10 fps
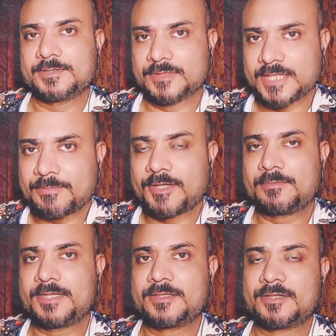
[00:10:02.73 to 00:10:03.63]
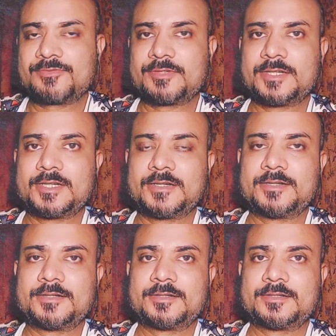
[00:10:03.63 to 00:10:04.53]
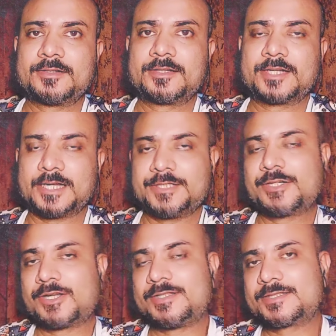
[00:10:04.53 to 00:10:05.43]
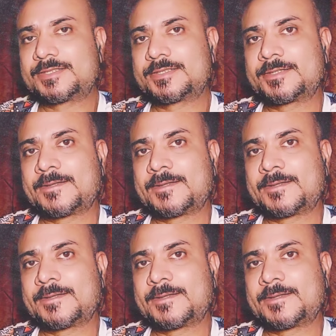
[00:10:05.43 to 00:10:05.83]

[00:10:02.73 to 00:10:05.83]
took the appointment of a cardiologist